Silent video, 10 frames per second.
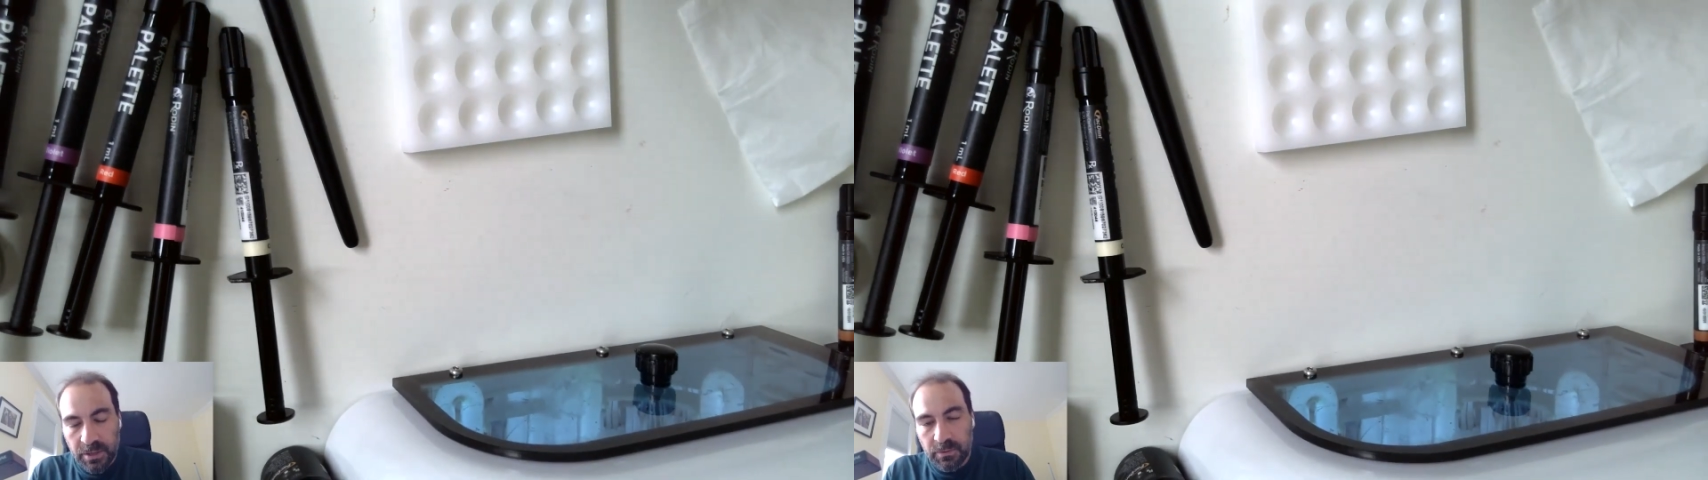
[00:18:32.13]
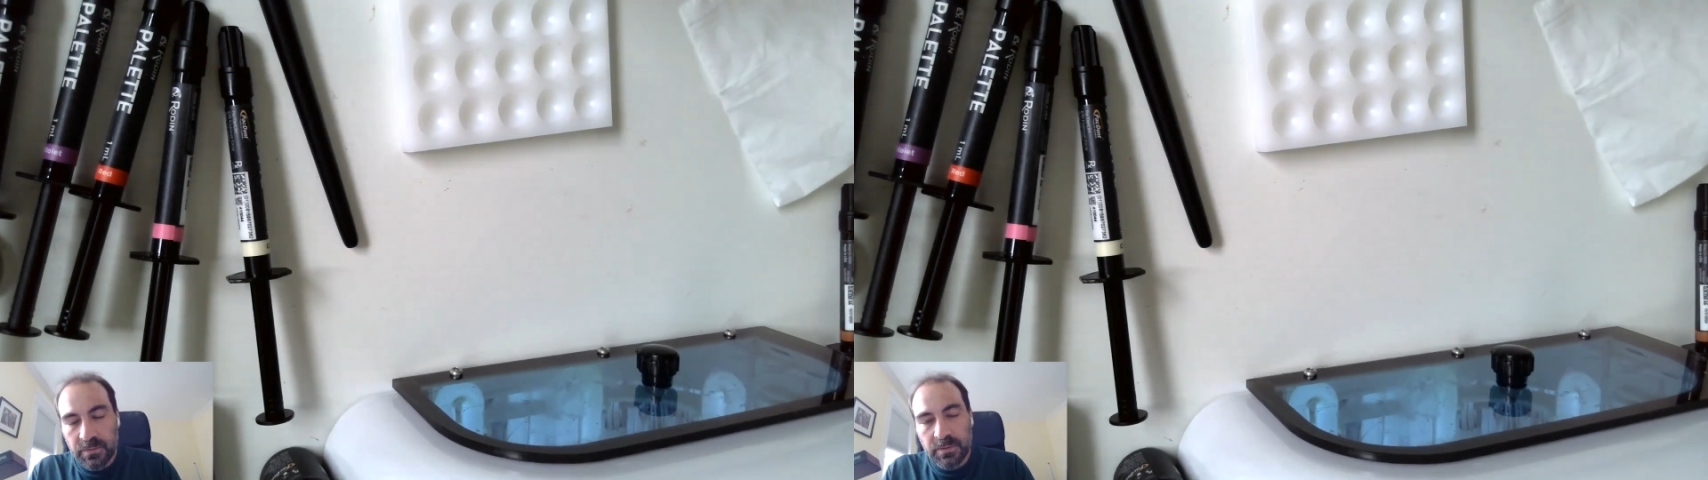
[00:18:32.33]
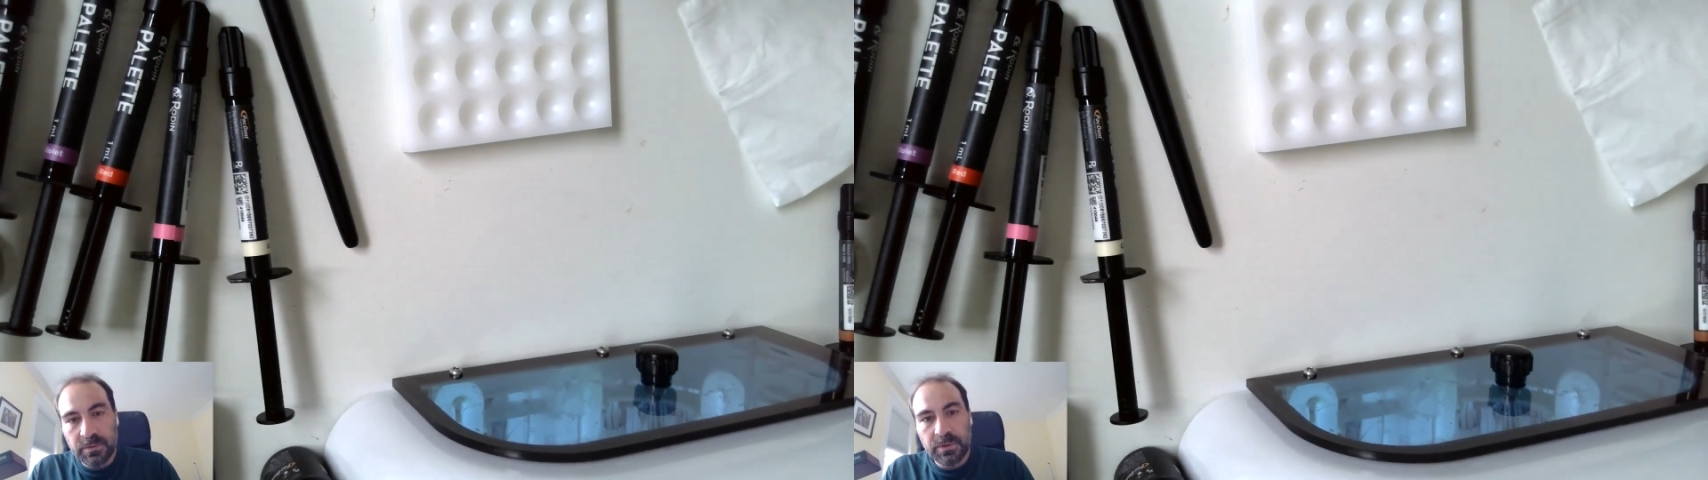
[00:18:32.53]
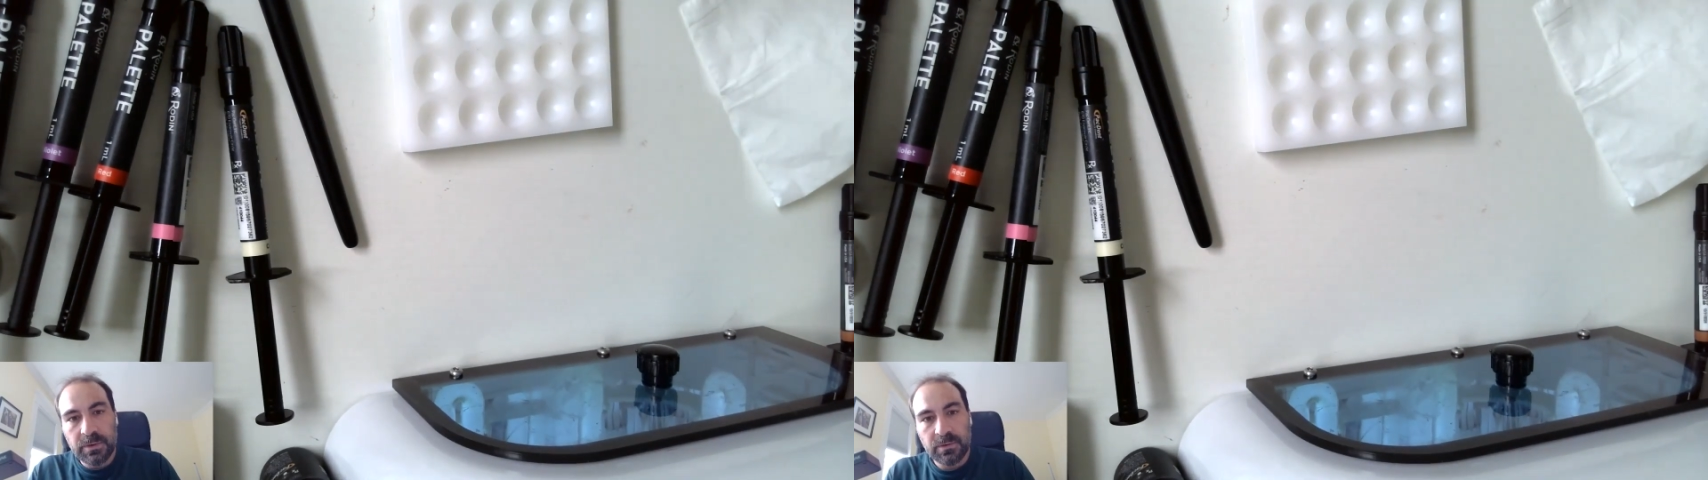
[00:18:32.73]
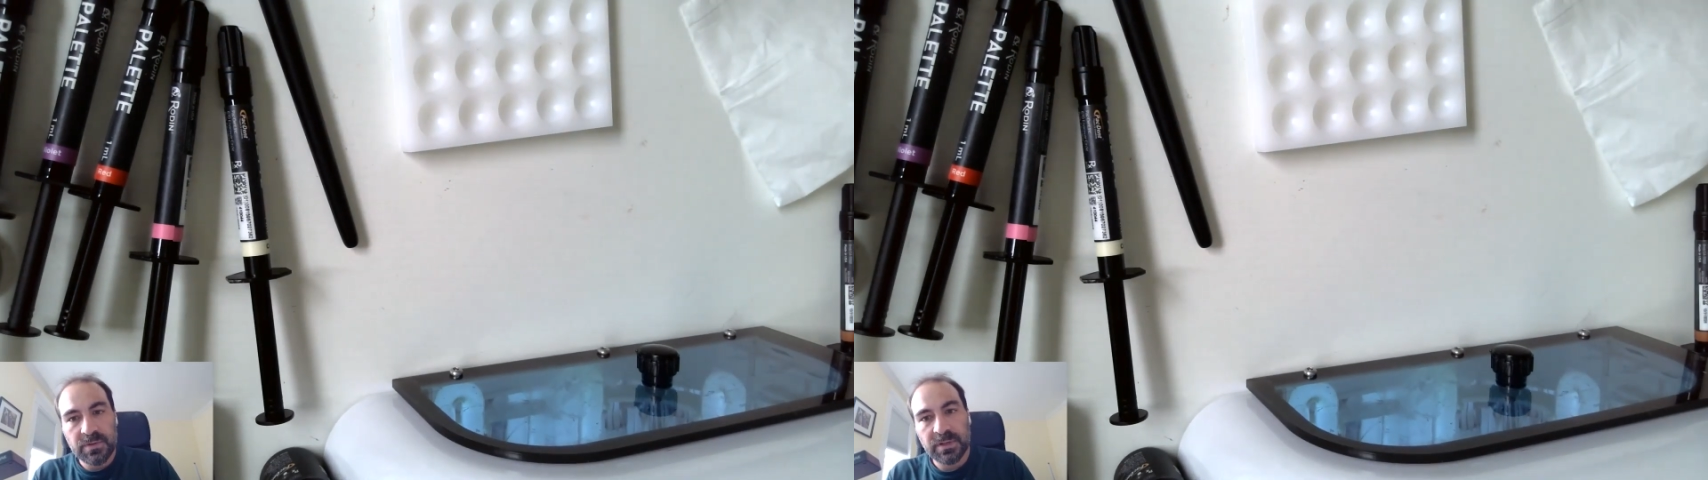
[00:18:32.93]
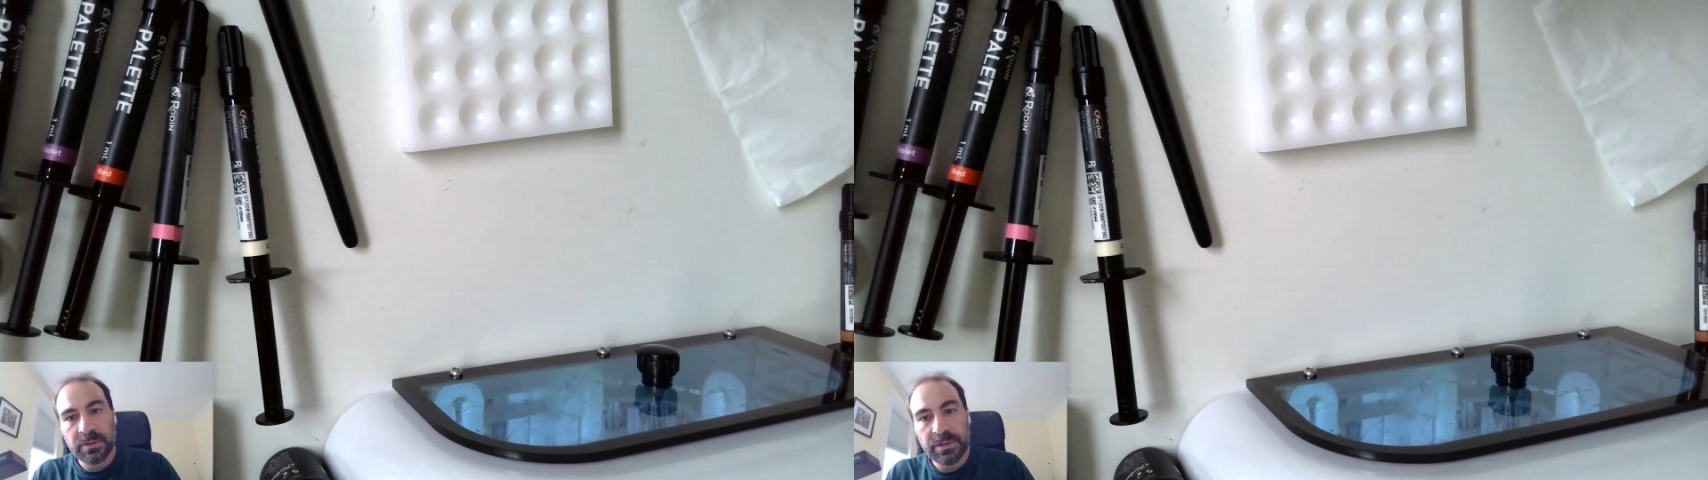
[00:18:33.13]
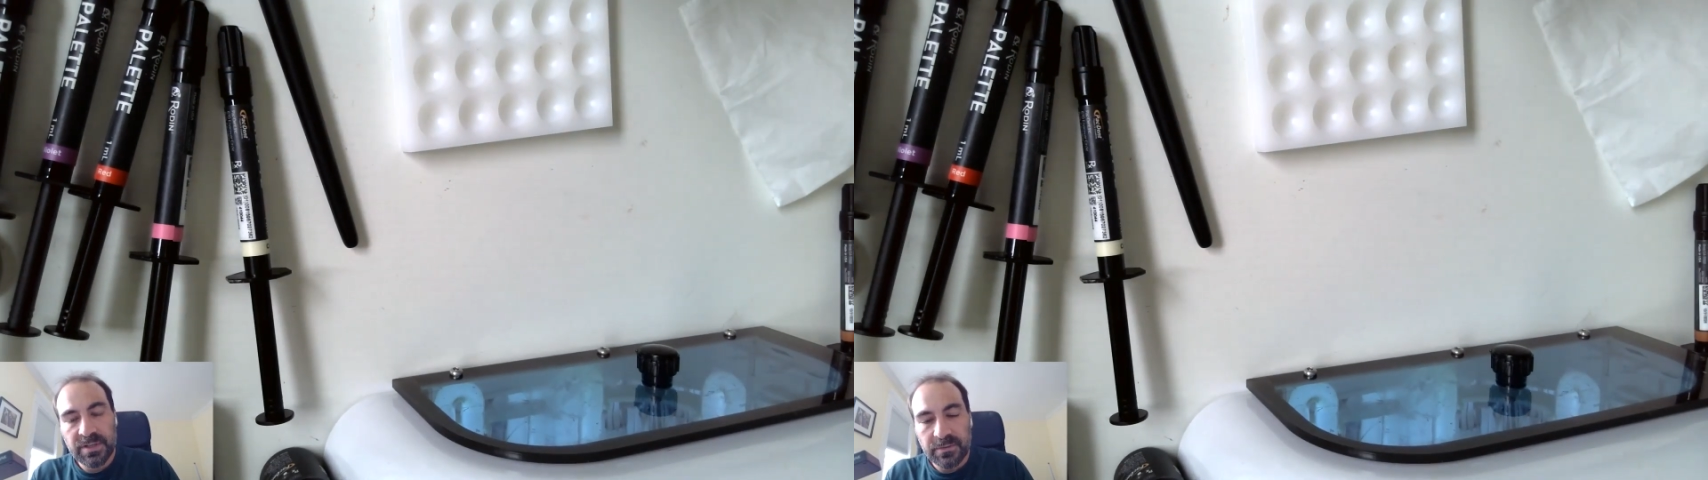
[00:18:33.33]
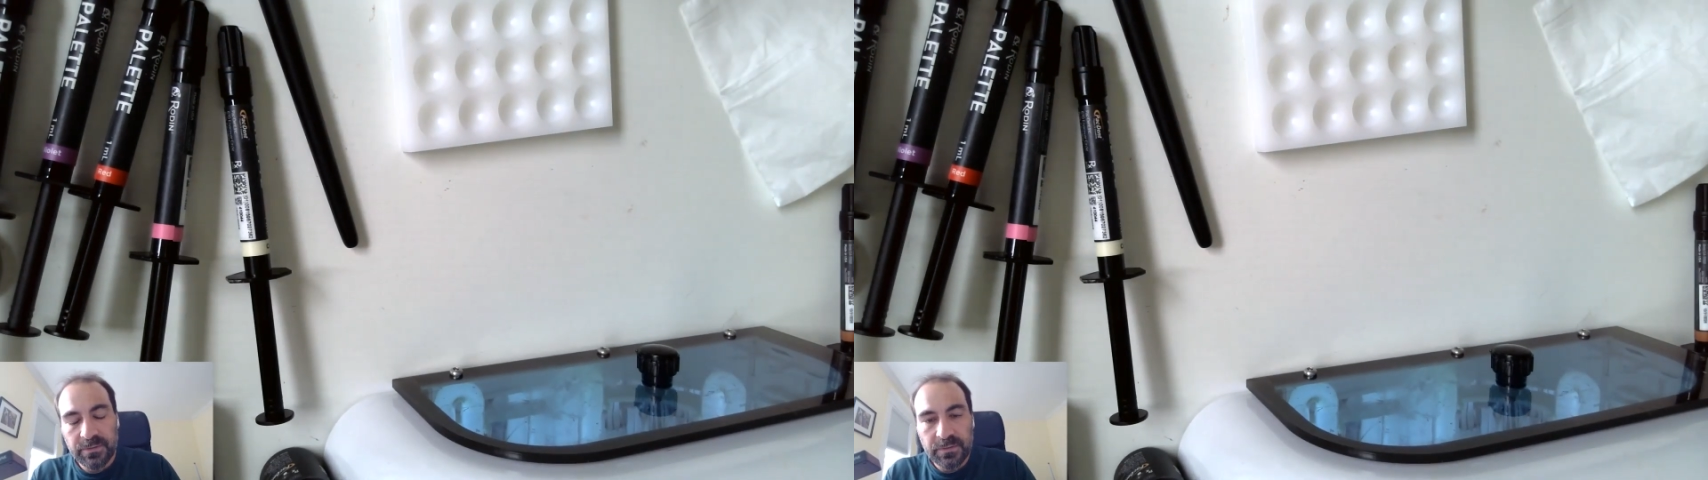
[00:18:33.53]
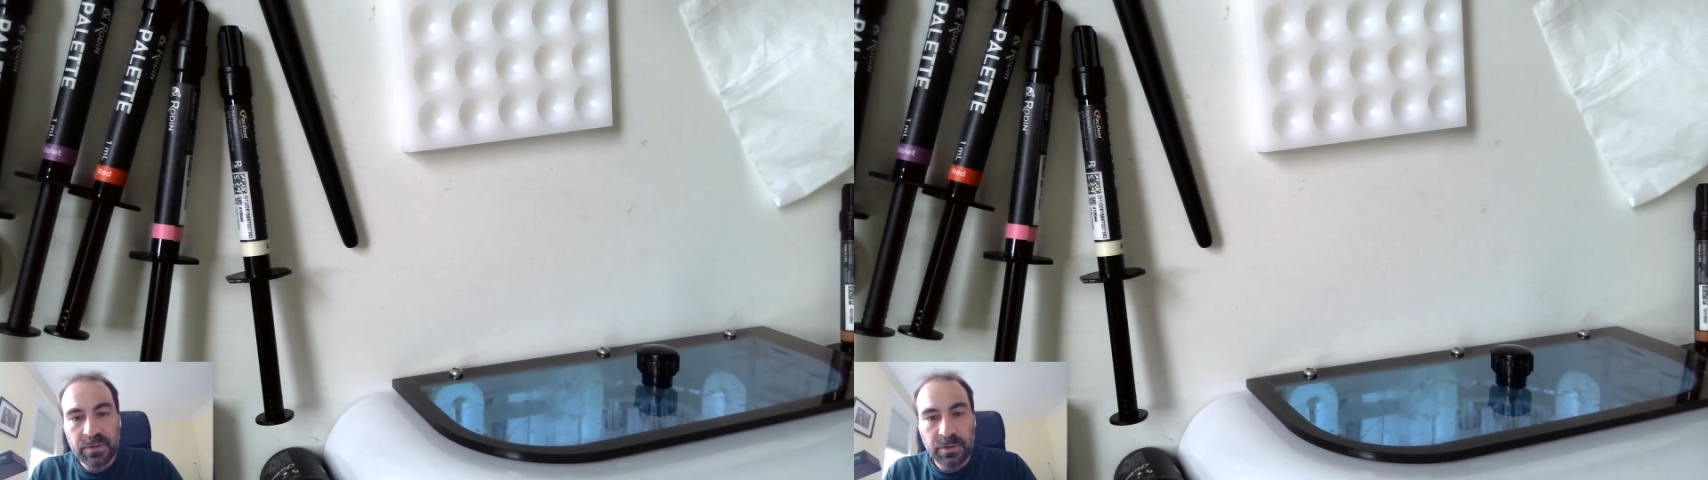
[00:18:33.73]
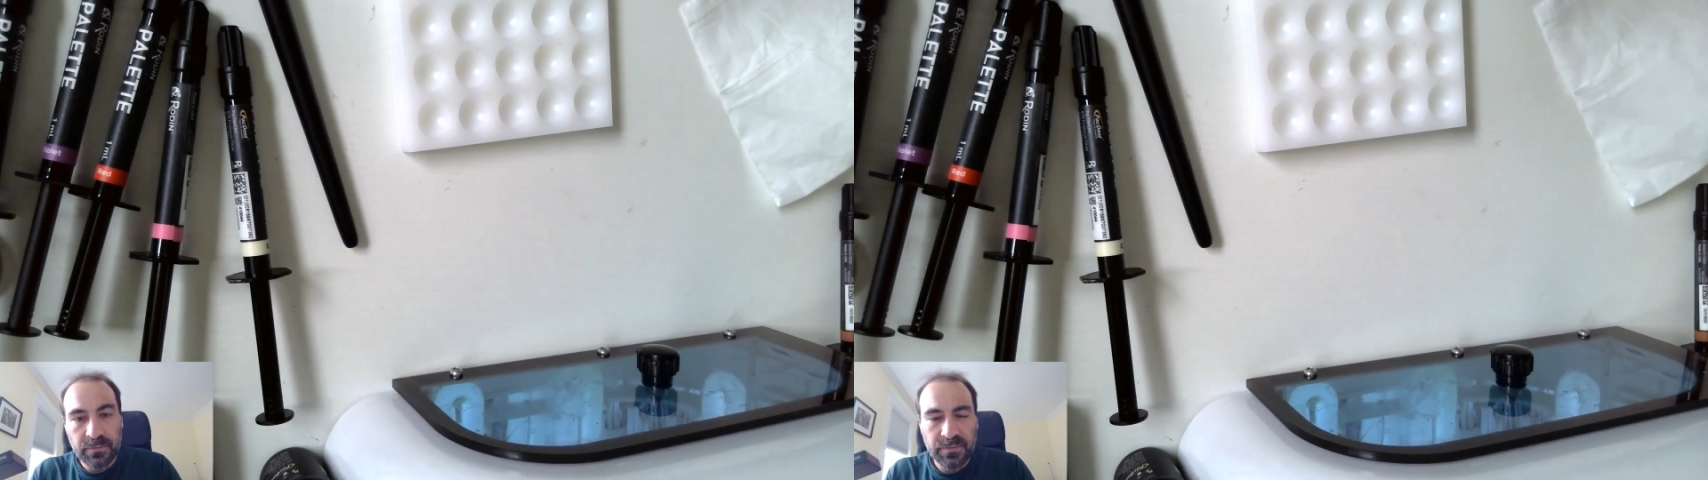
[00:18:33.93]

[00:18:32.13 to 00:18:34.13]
I would use at least between